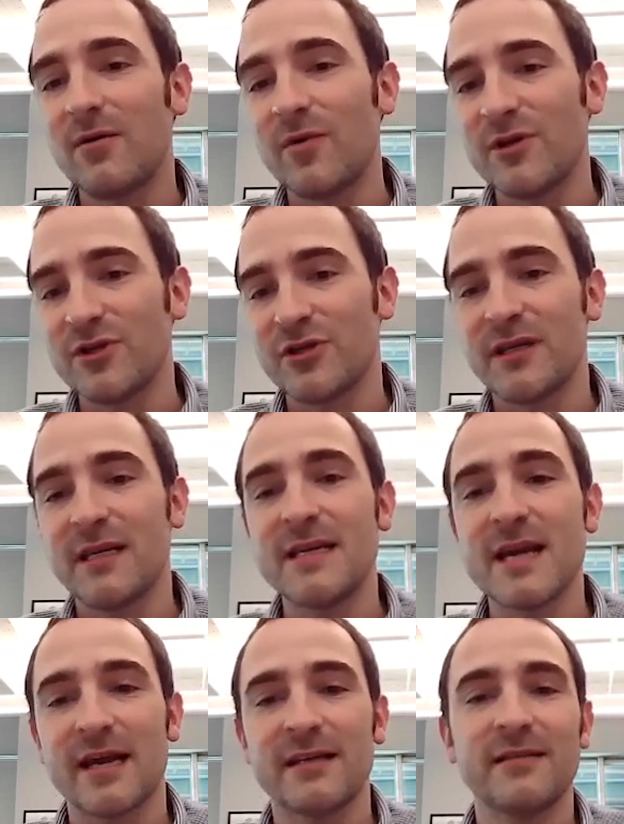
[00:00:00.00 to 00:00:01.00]
which
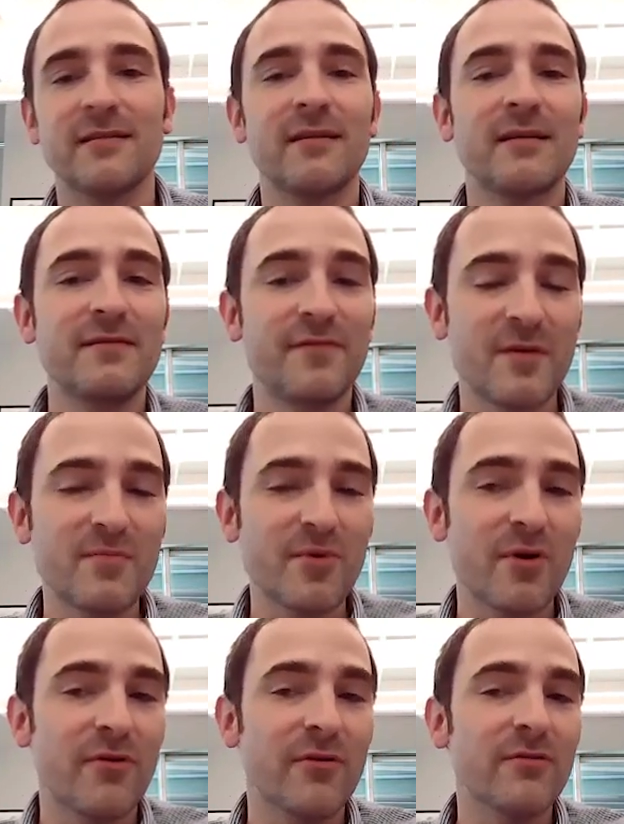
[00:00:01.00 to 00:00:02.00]
connect an event
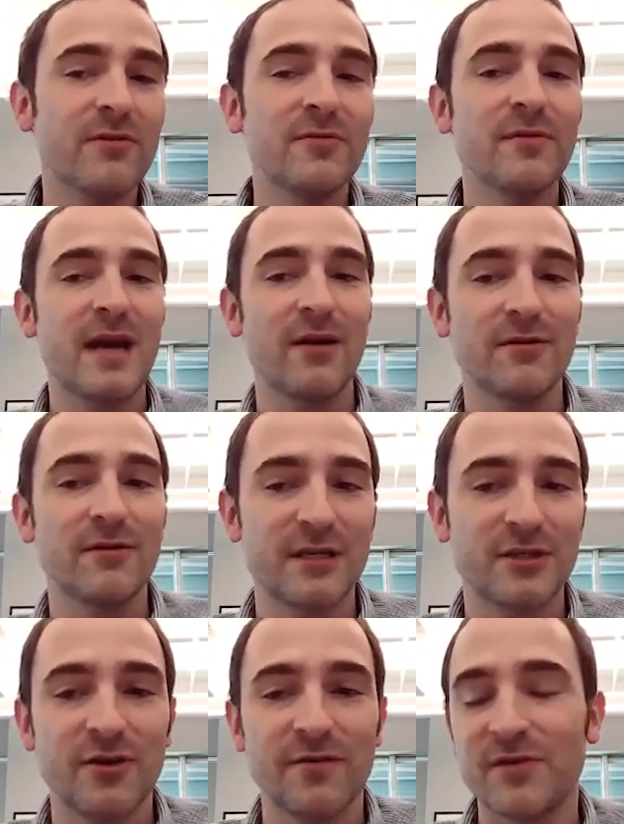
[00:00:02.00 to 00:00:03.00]
broker to an
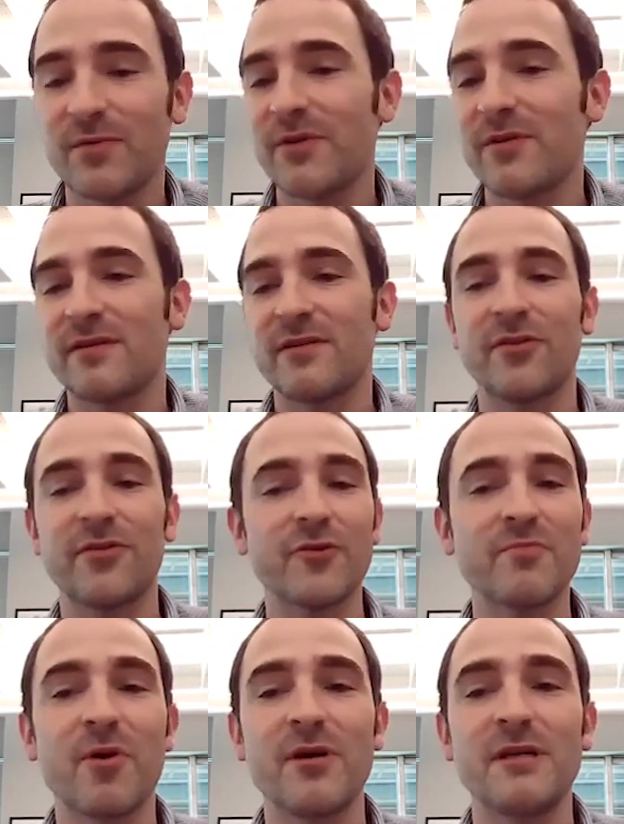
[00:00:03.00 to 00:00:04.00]
outside service, whether that's a
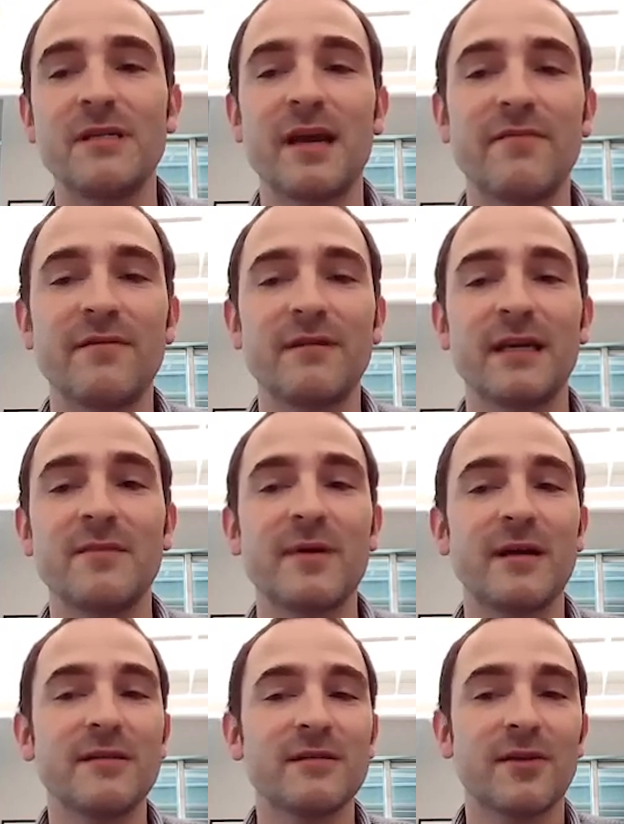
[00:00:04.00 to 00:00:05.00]
third-party
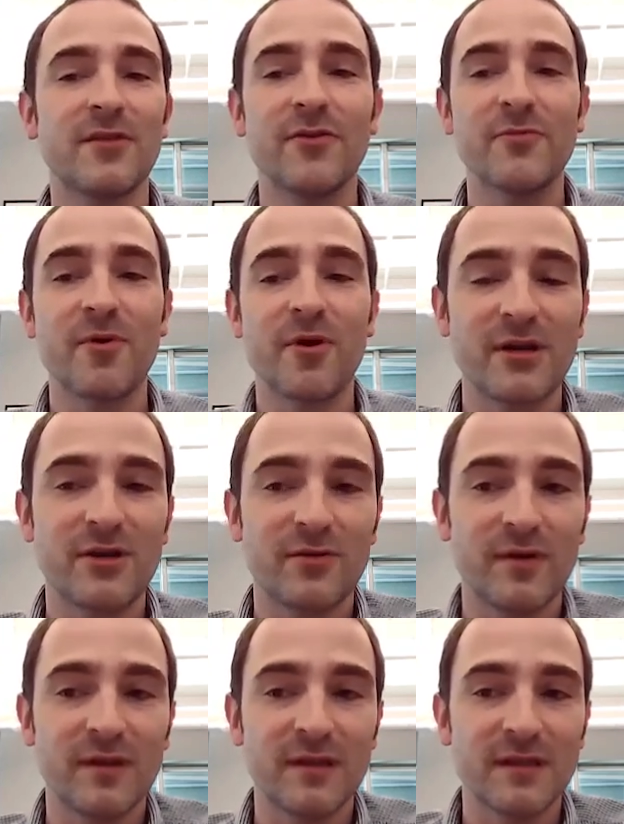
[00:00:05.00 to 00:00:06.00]
database, a third-party
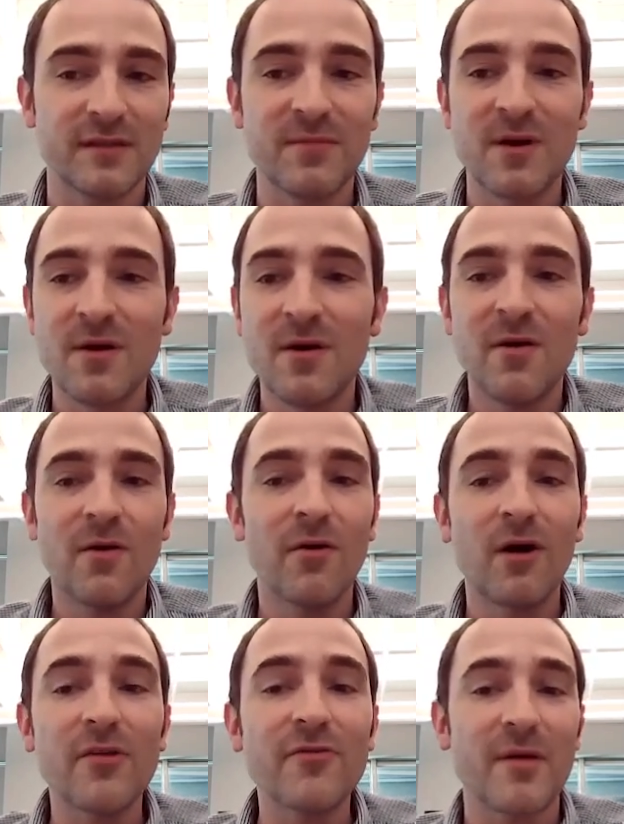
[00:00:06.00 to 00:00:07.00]
queuing system,
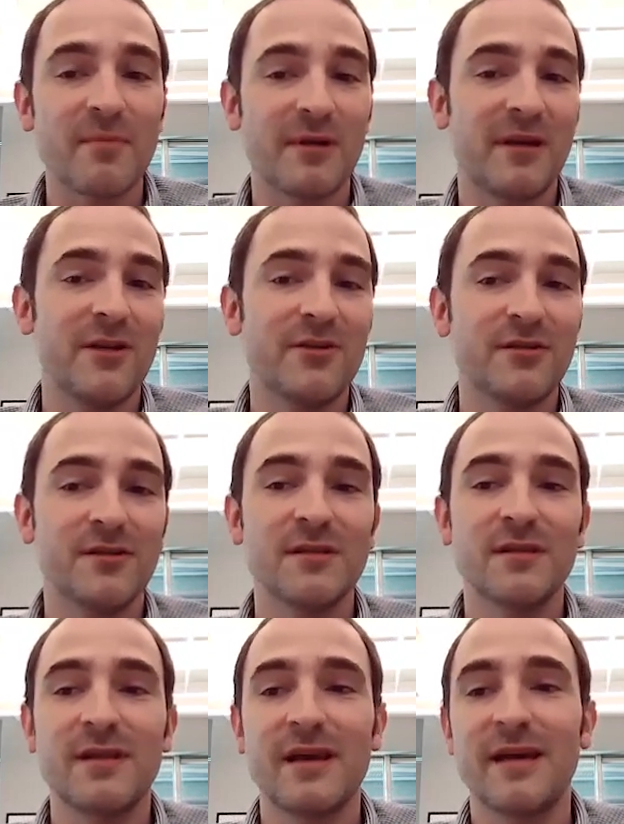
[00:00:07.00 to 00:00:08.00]
or other
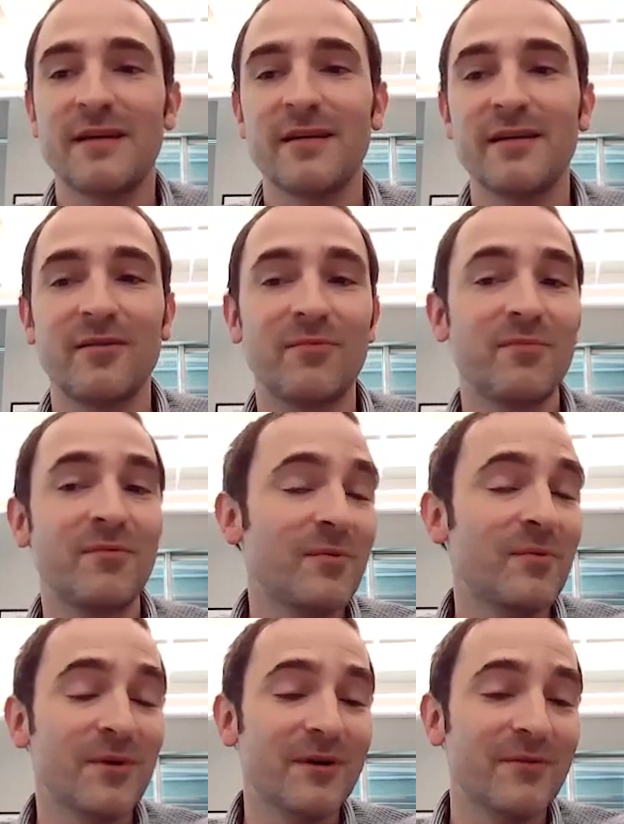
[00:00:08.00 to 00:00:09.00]
applications that
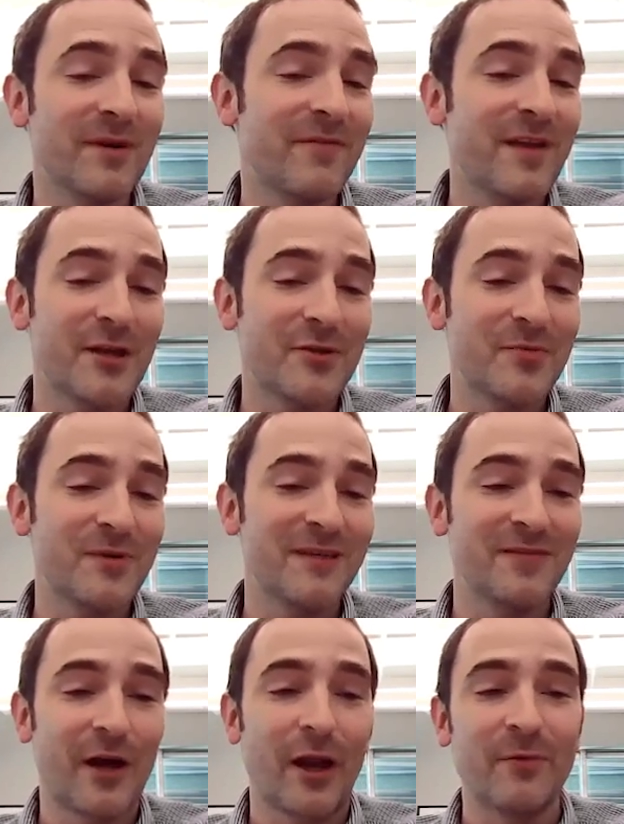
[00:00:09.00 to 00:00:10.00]
we have yet to be
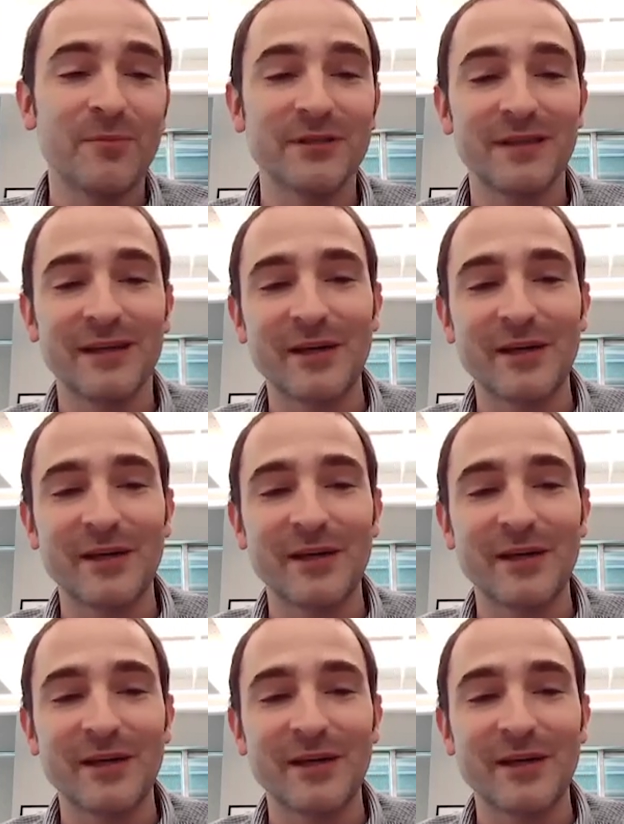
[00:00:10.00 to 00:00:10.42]
developed.